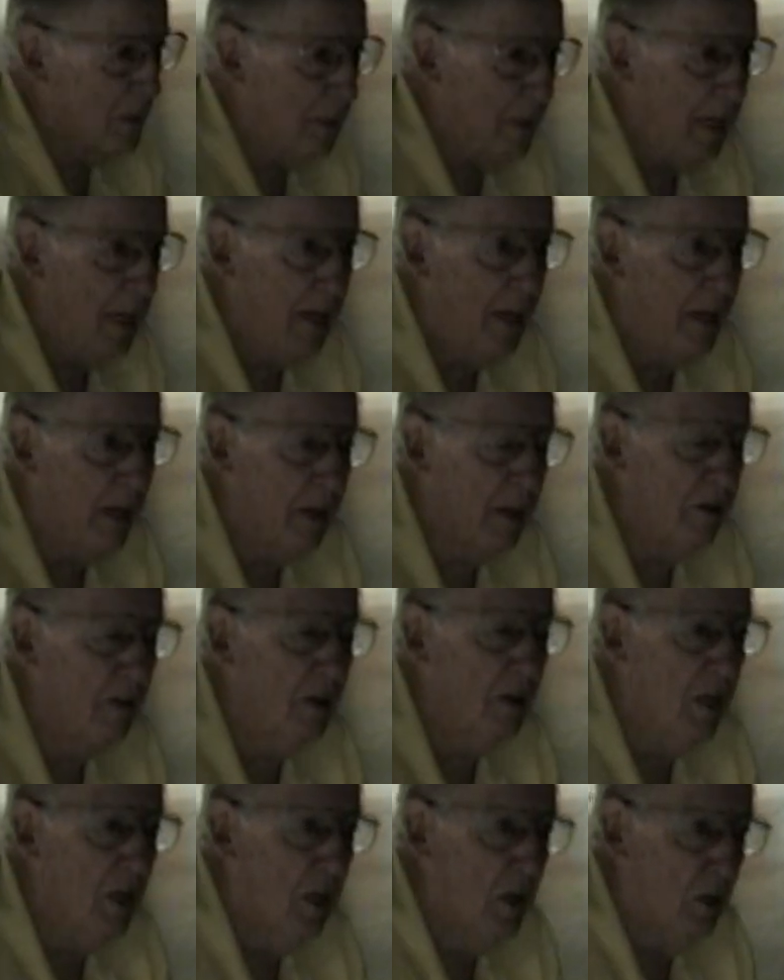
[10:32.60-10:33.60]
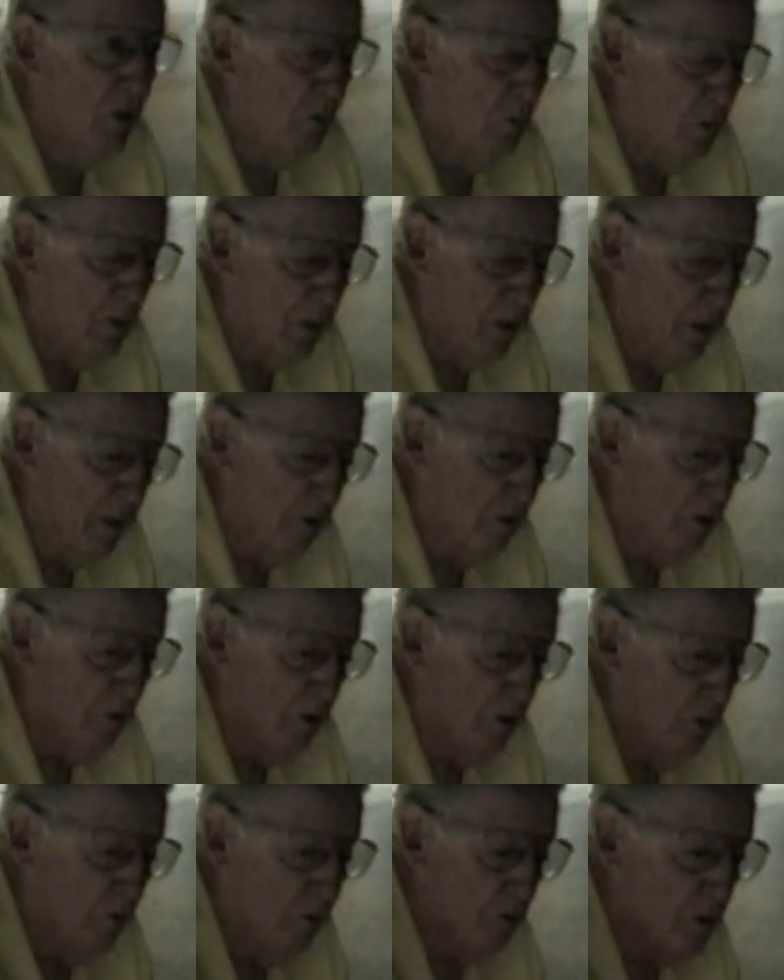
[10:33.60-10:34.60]
a can. When the gear
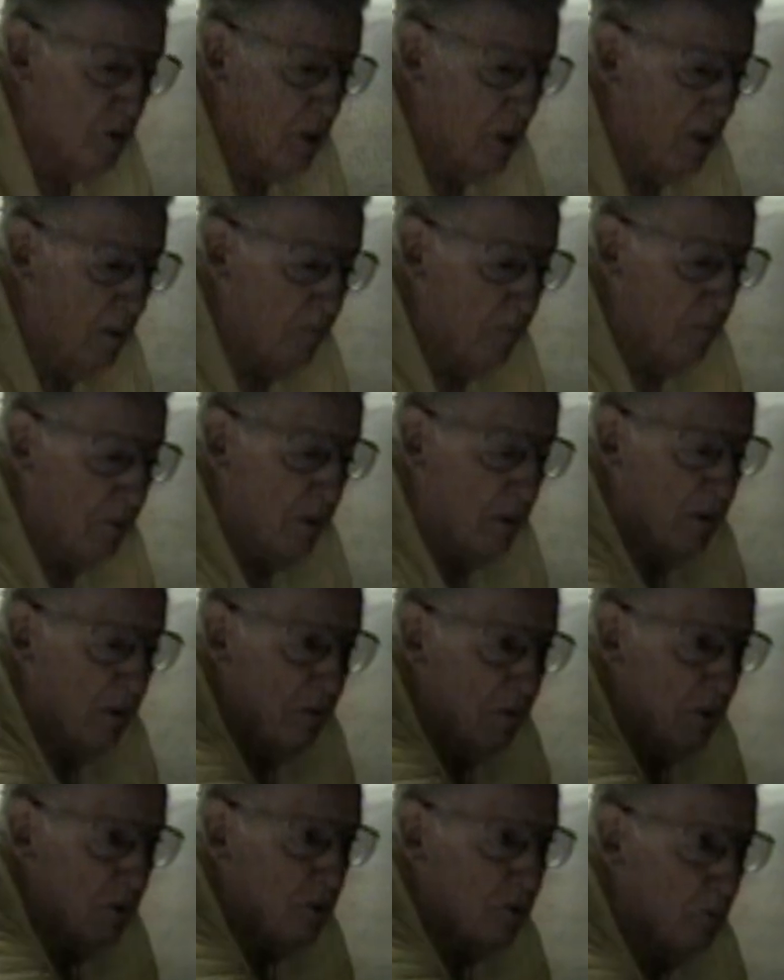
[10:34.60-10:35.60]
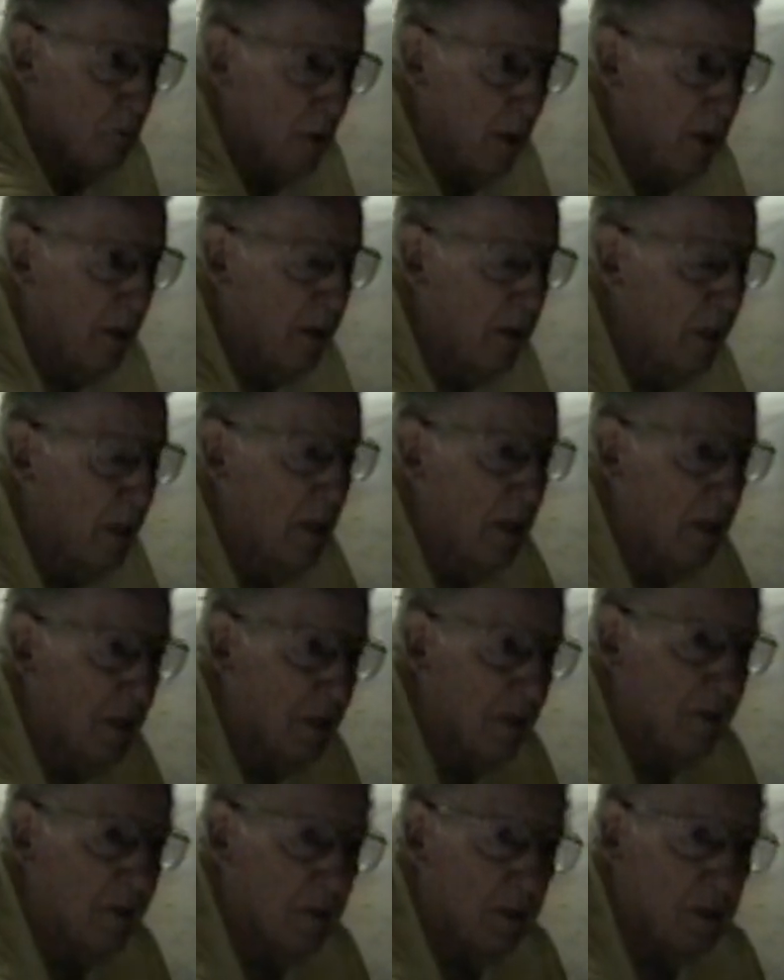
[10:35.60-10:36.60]
goes up this way,
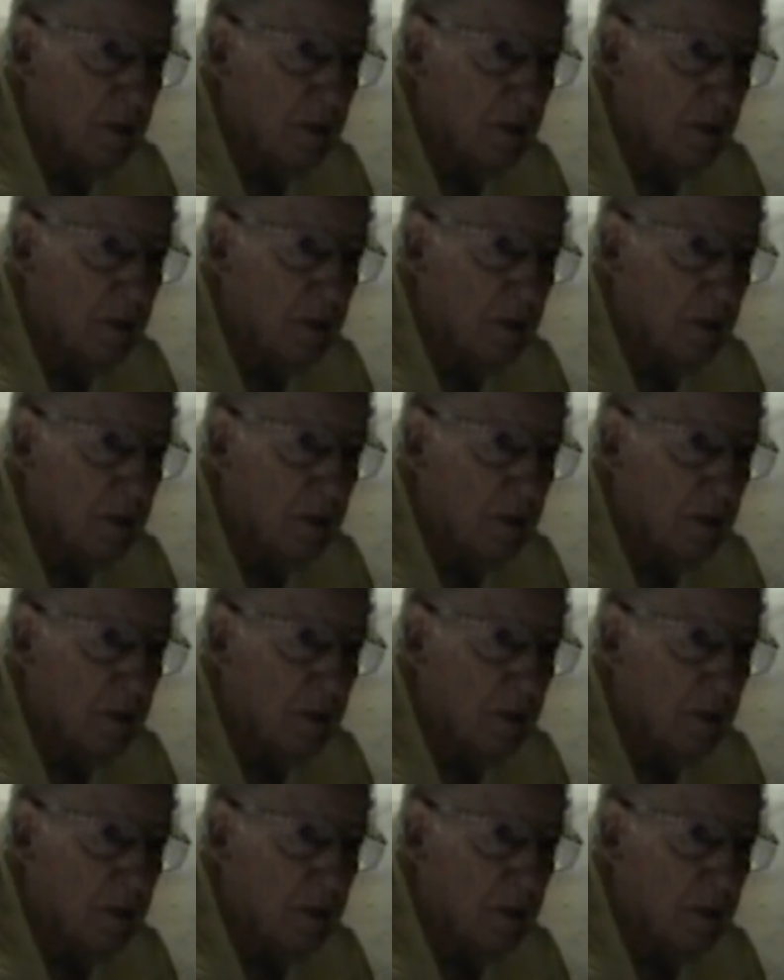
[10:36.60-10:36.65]
the